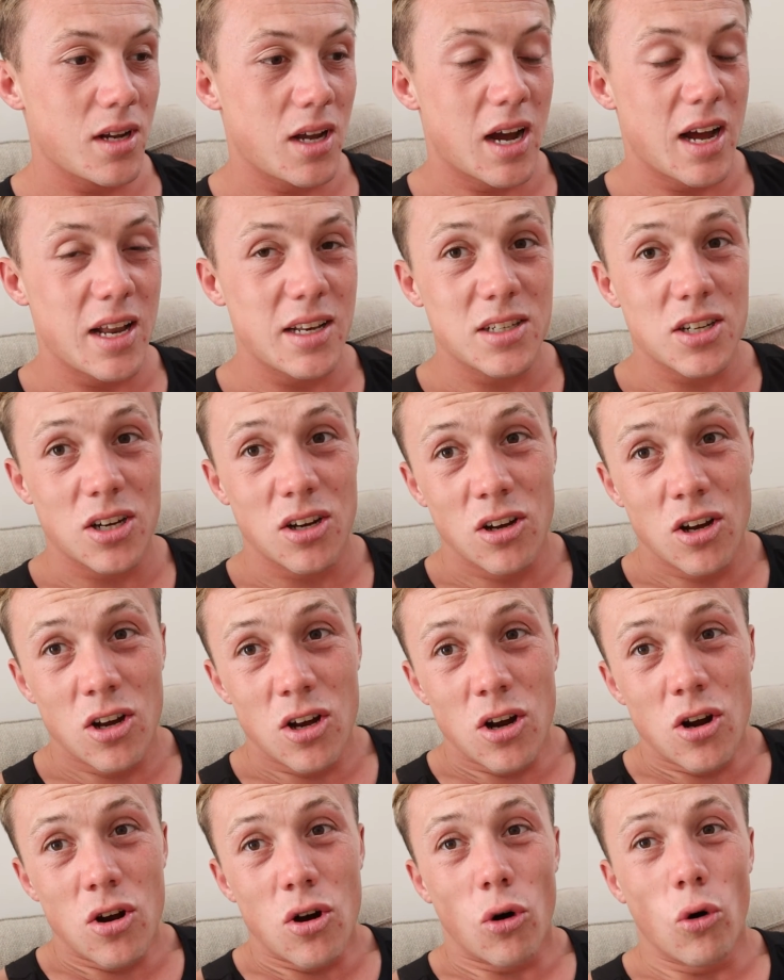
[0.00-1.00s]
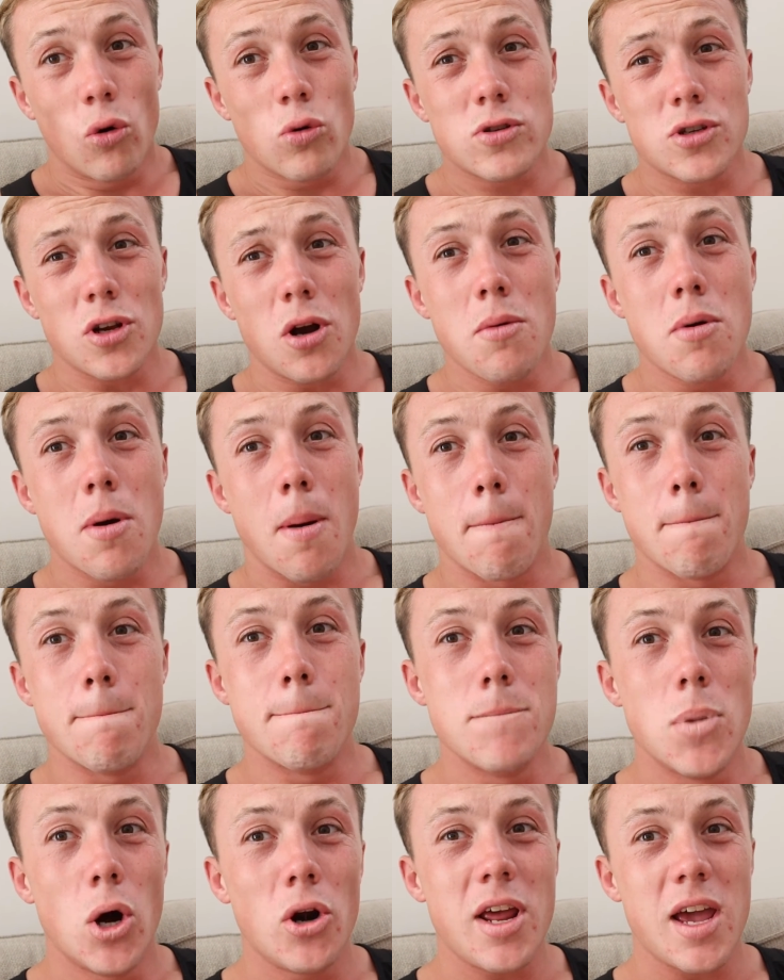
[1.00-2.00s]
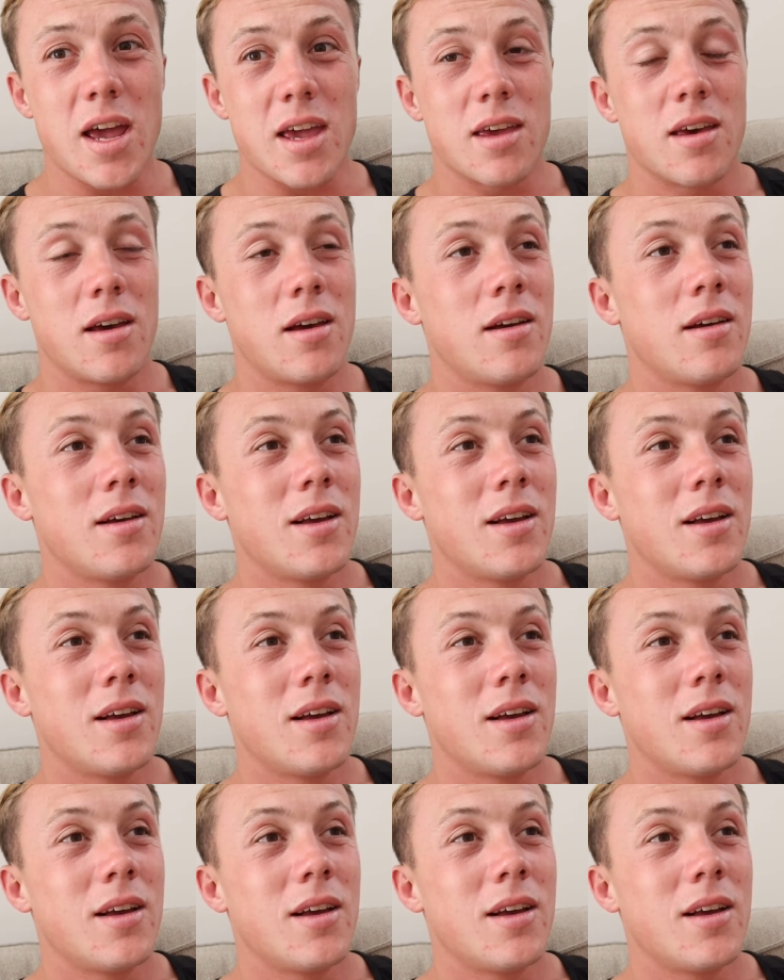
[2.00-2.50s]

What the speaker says: And also, money.